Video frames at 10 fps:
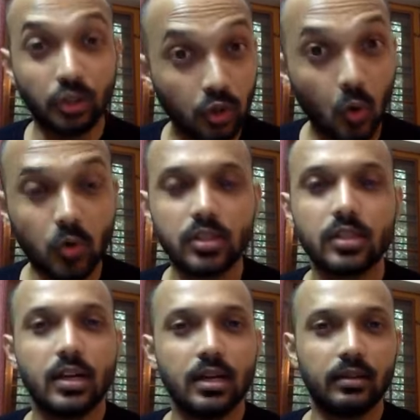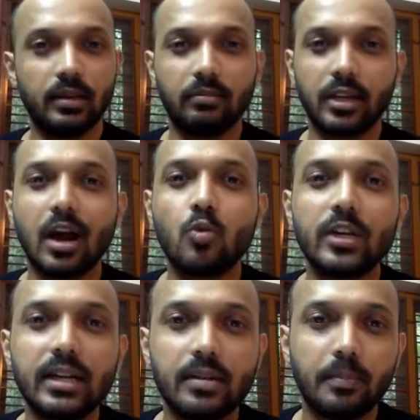toes, the
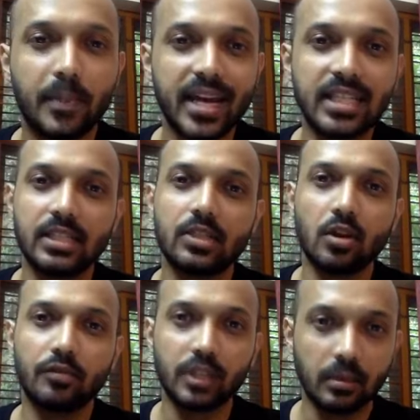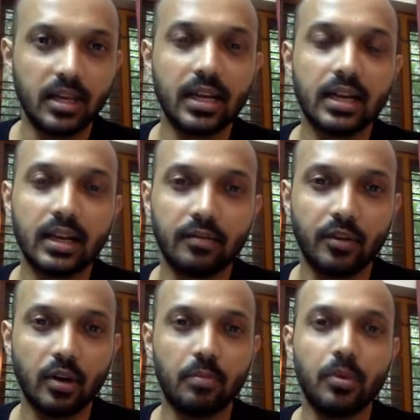grounded paste of turmeric, if
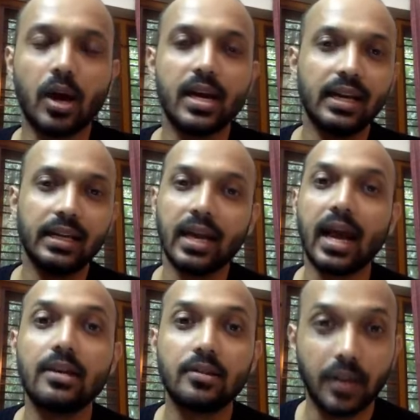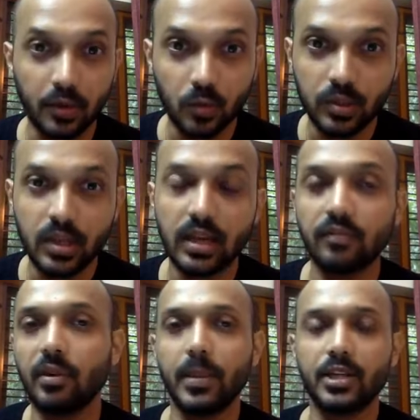you apply, it can reduce the
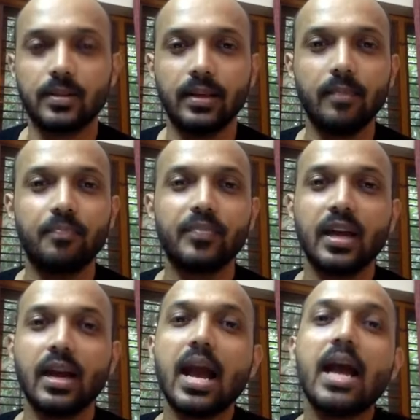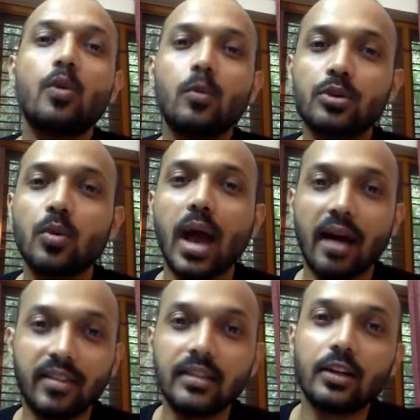inflammation there. And also
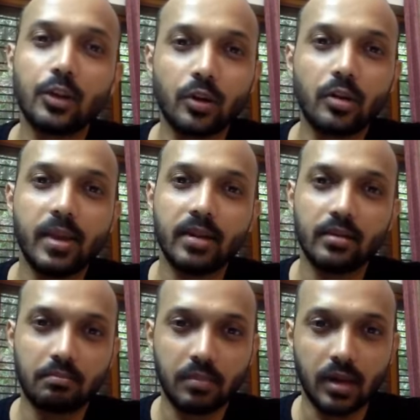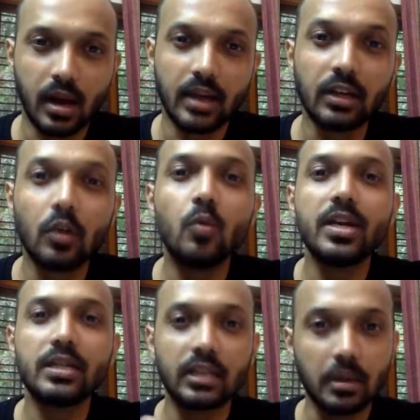having the curcumin,
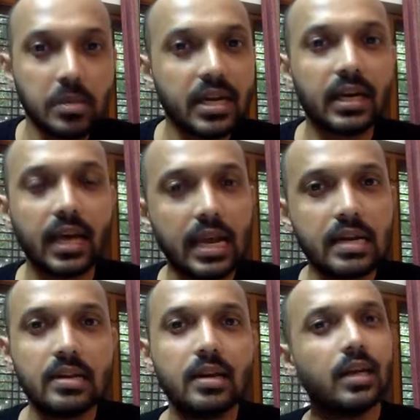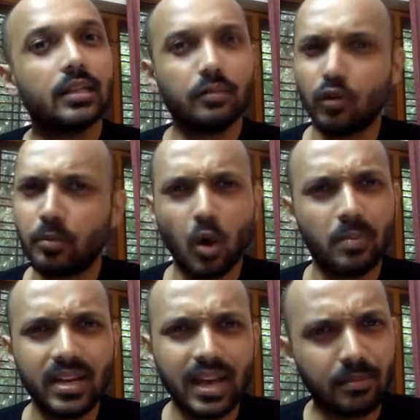including turmeric in the food,
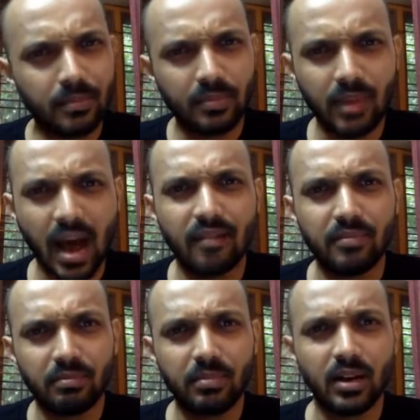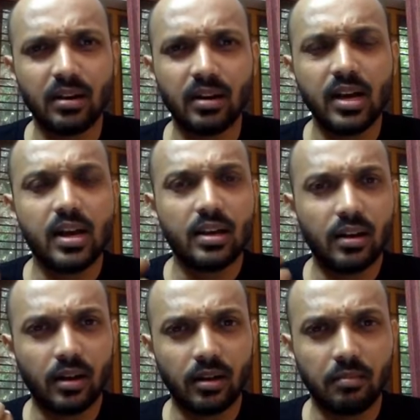probably can have
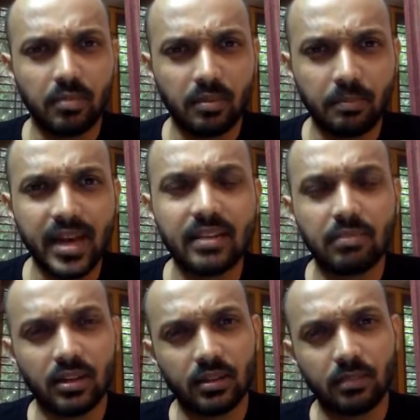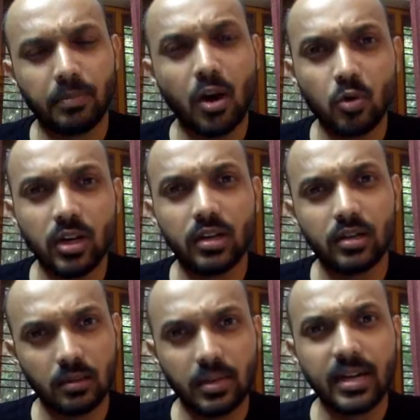the powdered
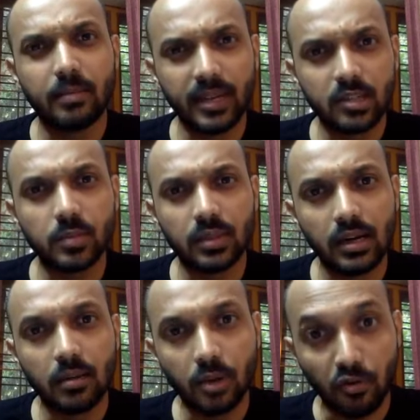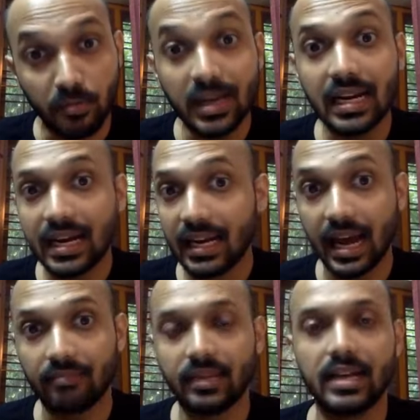turmeric mixed with a little bit of milk and
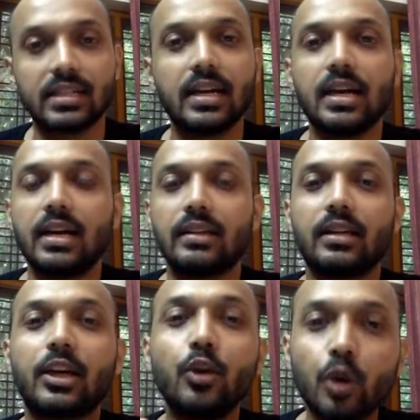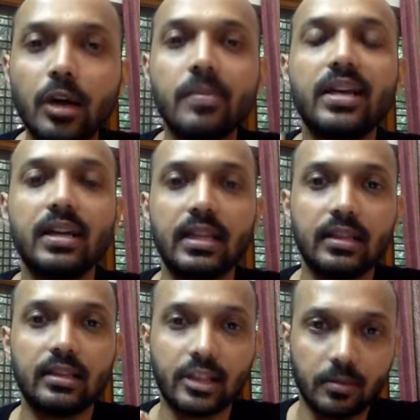have that. The curcumin
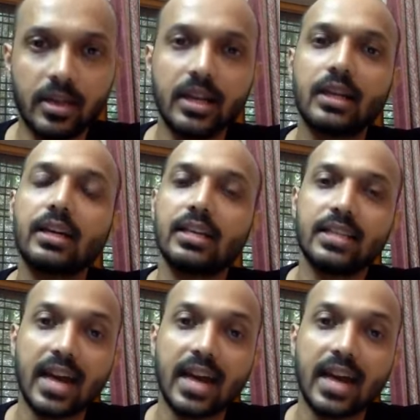in turmeric is an